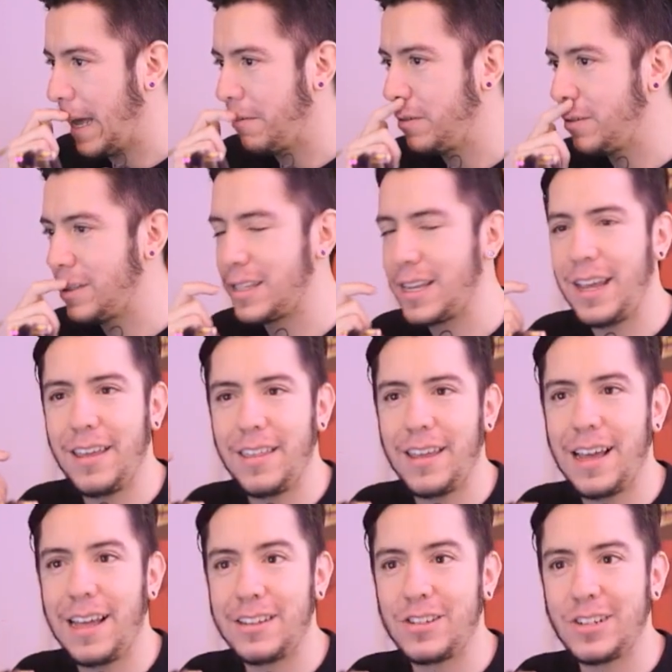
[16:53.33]
I would say
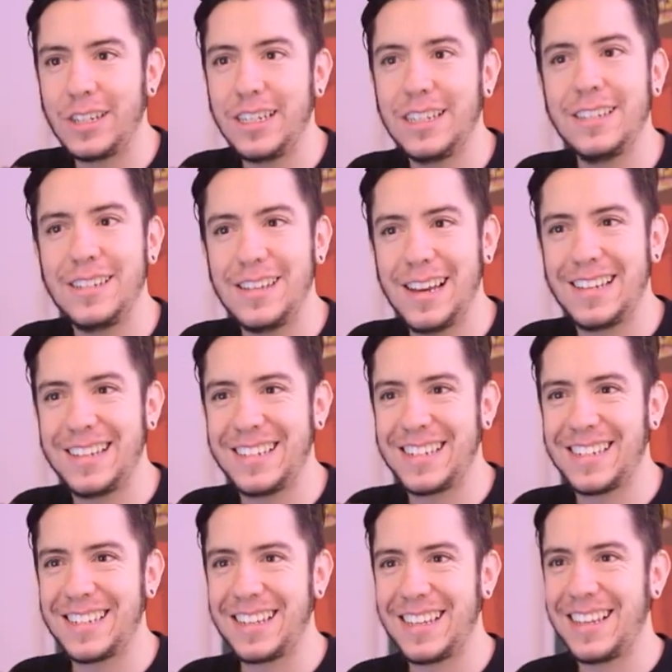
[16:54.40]
the answer is
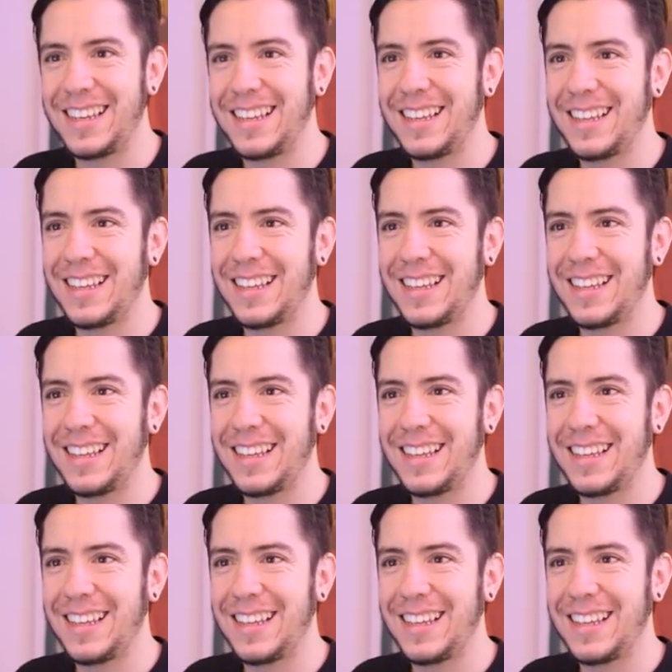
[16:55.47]
yes.